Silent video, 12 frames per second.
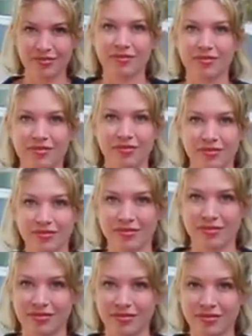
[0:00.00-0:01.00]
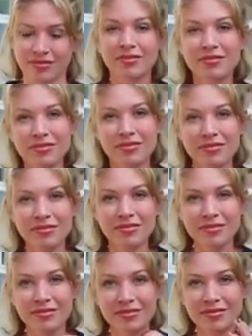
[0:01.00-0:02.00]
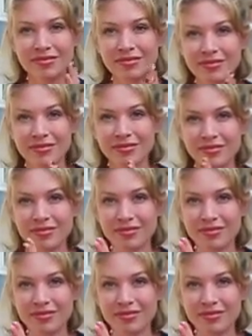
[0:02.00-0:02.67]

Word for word: You need to think about this, and you're clearly